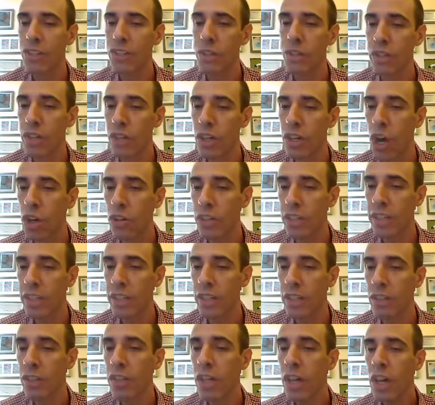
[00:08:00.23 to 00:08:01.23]
you could call it
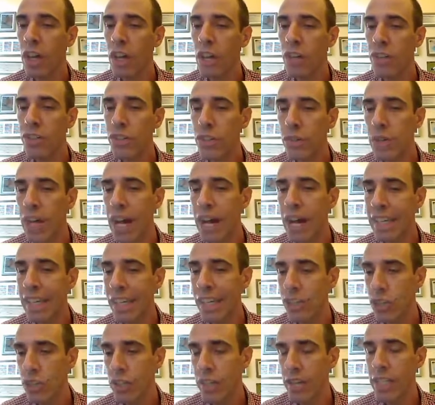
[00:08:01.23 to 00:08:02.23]
here, do not
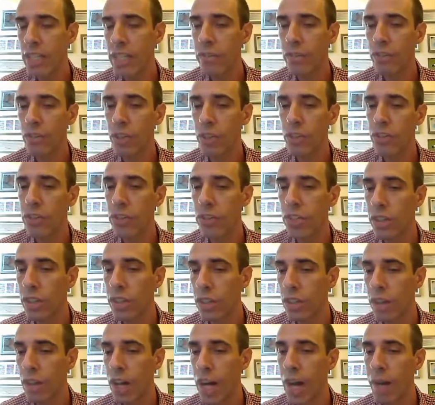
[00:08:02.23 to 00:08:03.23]
get transferred to
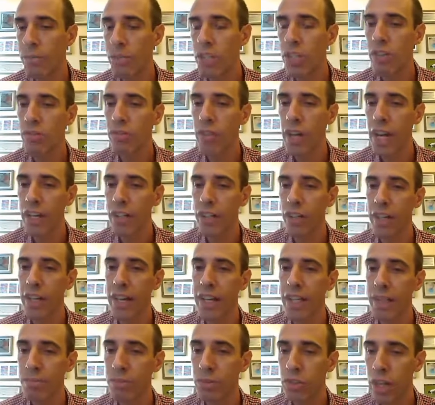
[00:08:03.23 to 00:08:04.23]
the record
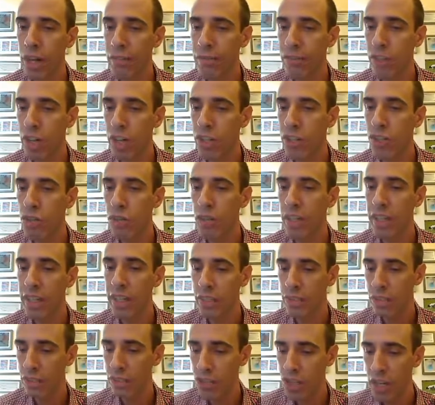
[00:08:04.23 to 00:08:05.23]
as preferentially
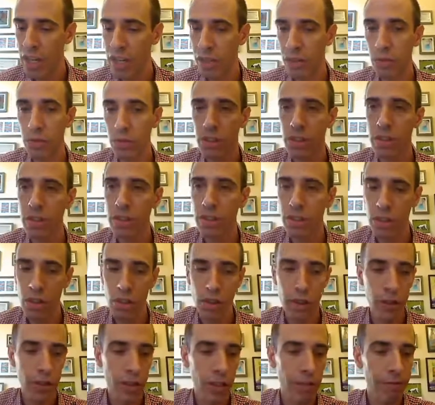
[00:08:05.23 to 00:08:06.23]
as the channels. So
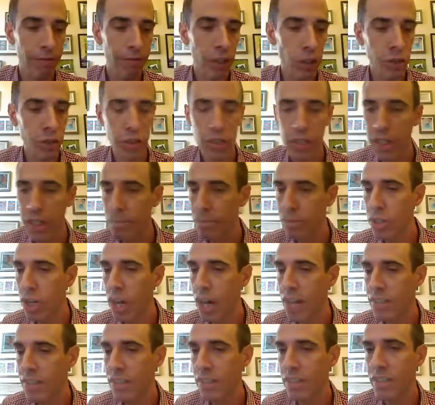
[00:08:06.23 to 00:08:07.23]
there's a filtering
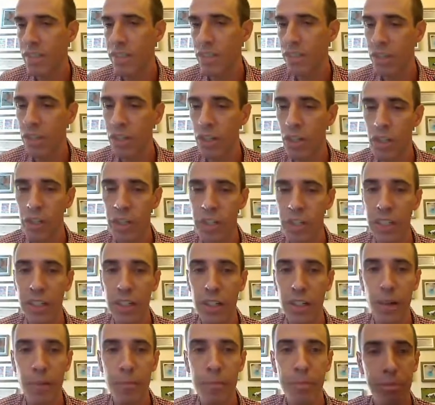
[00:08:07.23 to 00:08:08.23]
process that's occurring
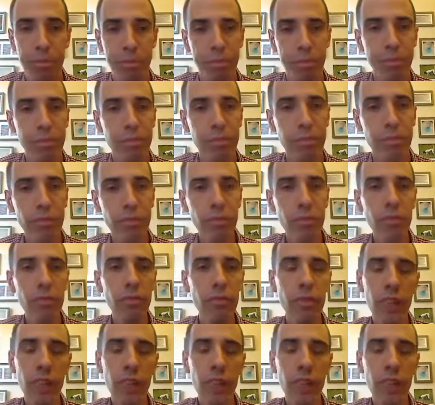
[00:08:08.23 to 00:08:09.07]
here.